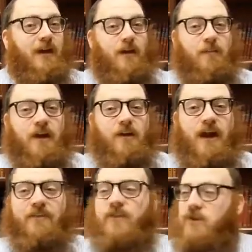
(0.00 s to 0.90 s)
Better to
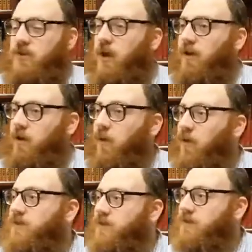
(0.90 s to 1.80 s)
have the stronger
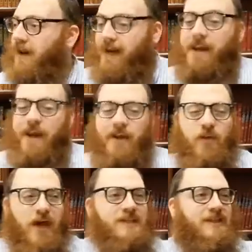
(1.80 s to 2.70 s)
horse, right?
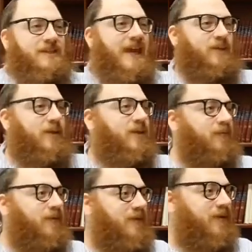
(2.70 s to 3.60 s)
That's what the
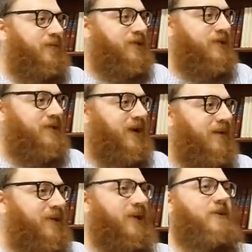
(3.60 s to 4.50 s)
previous Rebbe is
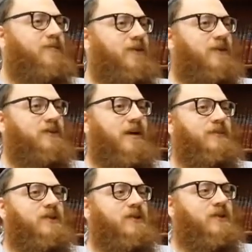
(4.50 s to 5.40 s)
describing here. The previous Rebbe
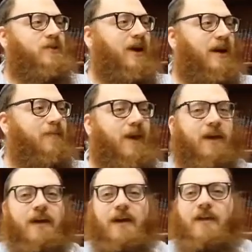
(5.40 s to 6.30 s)
is describing
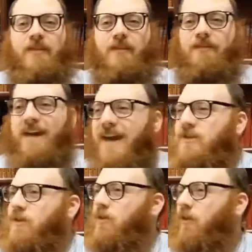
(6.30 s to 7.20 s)
the
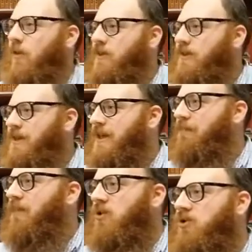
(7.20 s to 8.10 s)
faster horse, the
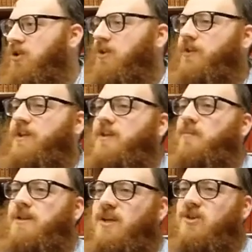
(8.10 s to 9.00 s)
emotional
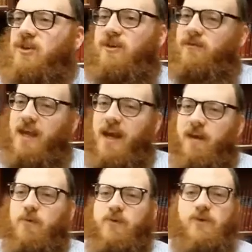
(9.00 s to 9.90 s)
disposition of the
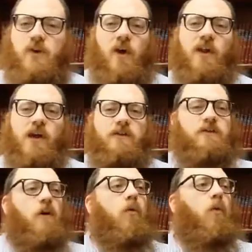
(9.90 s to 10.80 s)
animal soul
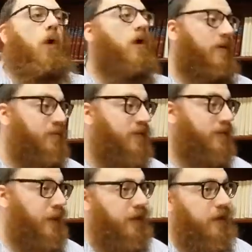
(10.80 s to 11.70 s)
to
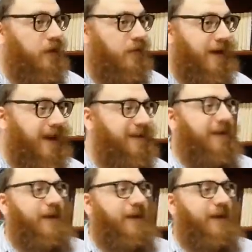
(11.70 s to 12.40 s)
warmth, right,